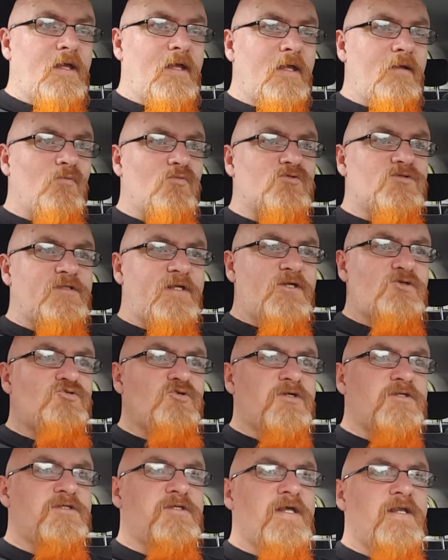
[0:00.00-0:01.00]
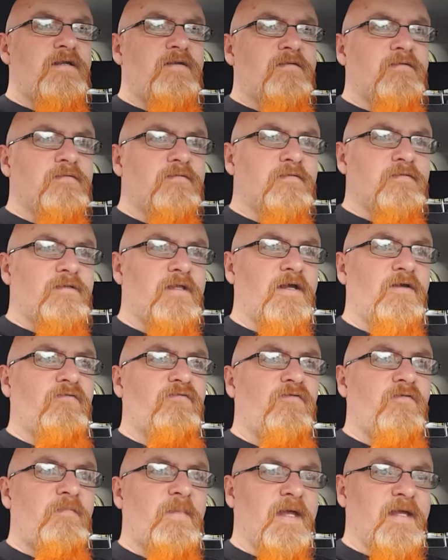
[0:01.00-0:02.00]
It was an interesting thing
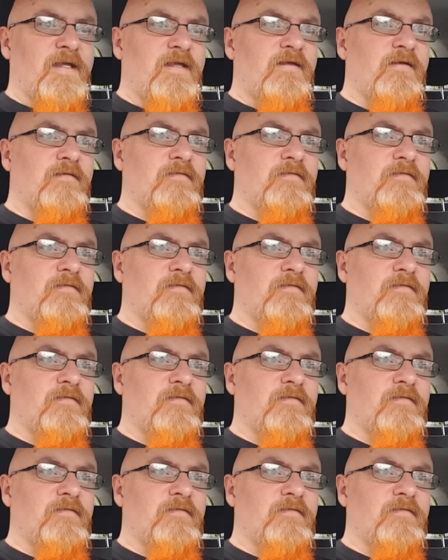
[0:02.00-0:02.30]
for me.